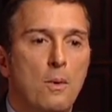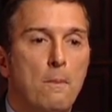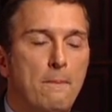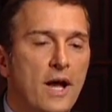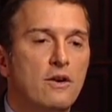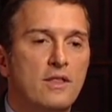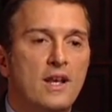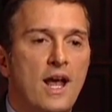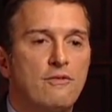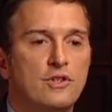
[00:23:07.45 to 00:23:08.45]
better
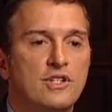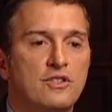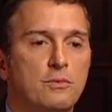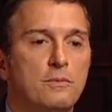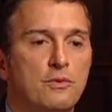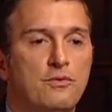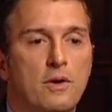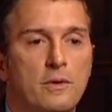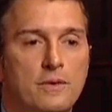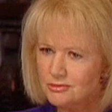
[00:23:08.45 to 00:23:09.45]
than average as we move
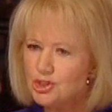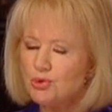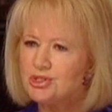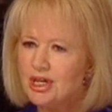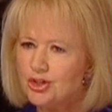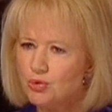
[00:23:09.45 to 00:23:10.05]
forward. So, is that